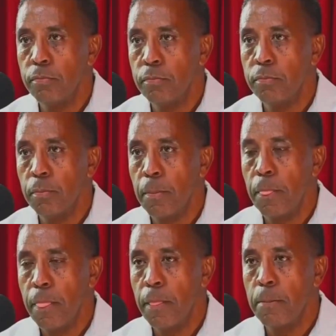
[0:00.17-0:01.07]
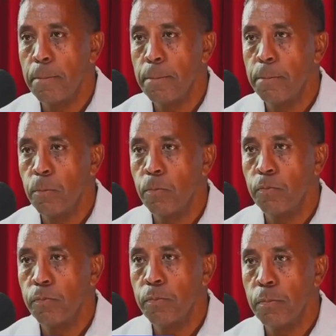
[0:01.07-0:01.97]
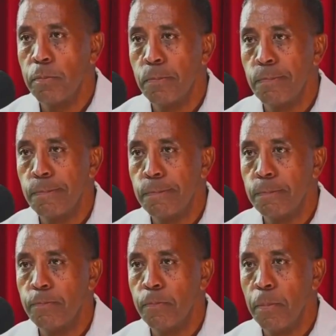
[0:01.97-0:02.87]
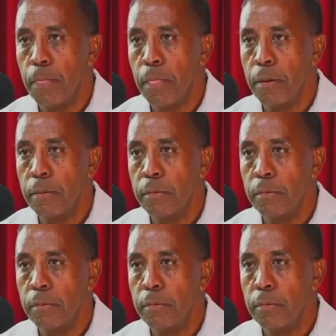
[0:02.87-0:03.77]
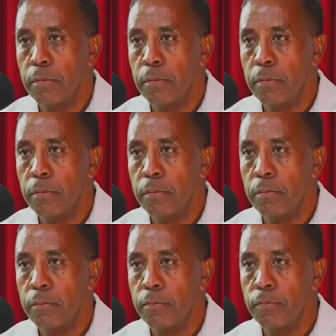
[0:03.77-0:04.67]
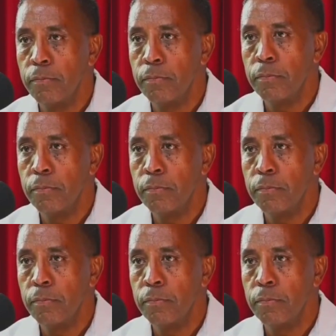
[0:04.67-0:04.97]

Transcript: [no speech]